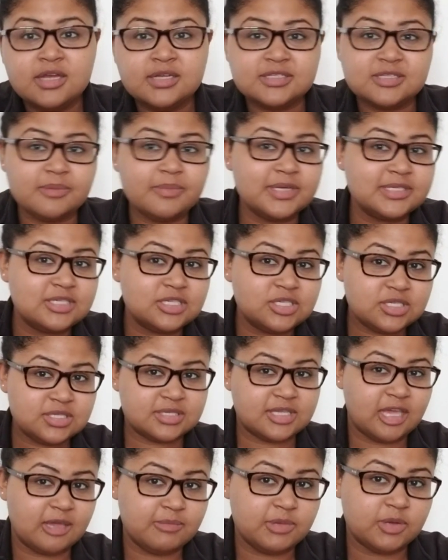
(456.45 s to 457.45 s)
So messages
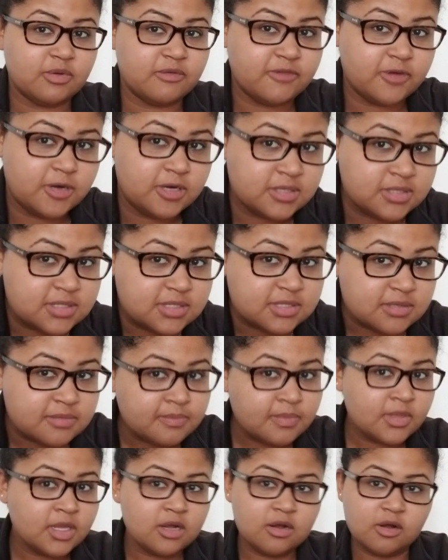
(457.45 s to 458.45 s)
can be reversed
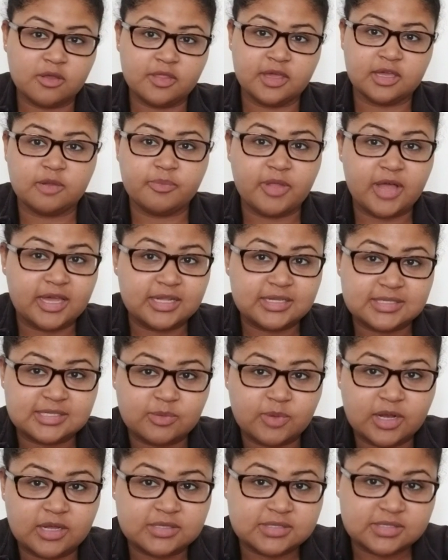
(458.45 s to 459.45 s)
or they can apply to
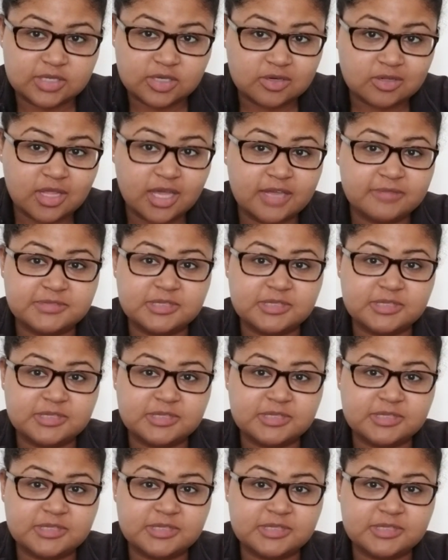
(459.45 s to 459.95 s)
someone else in your life,